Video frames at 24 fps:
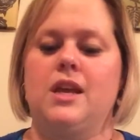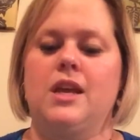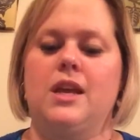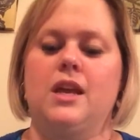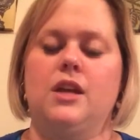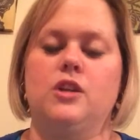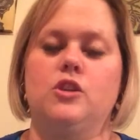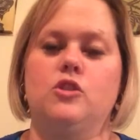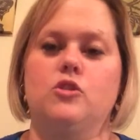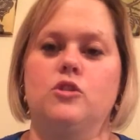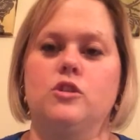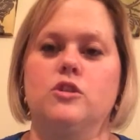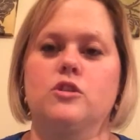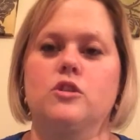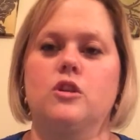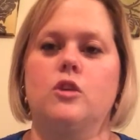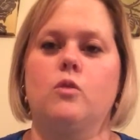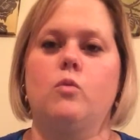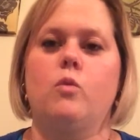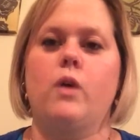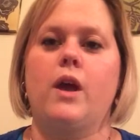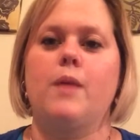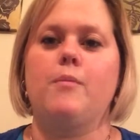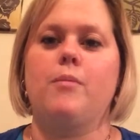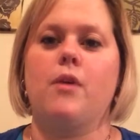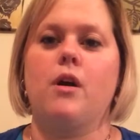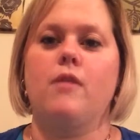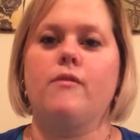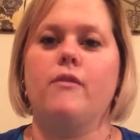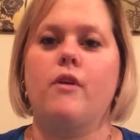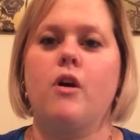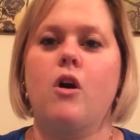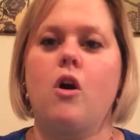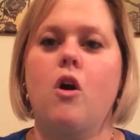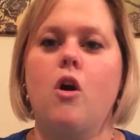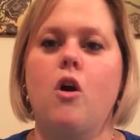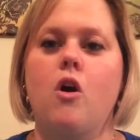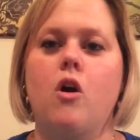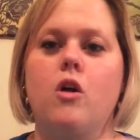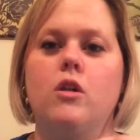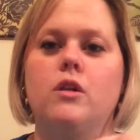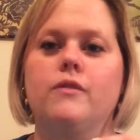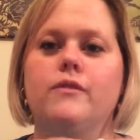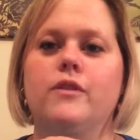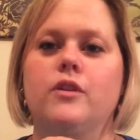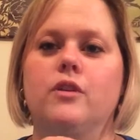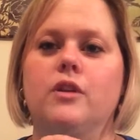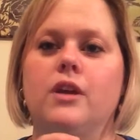and you're just going to wipe off all
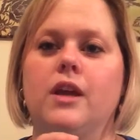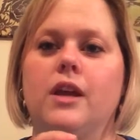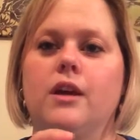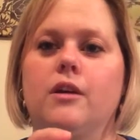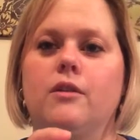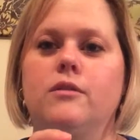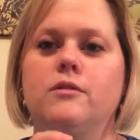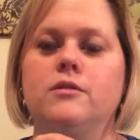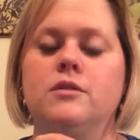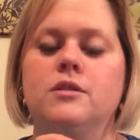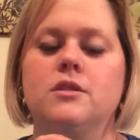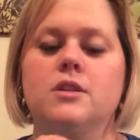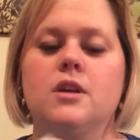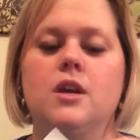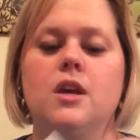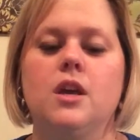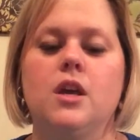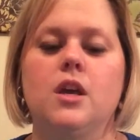of your nails.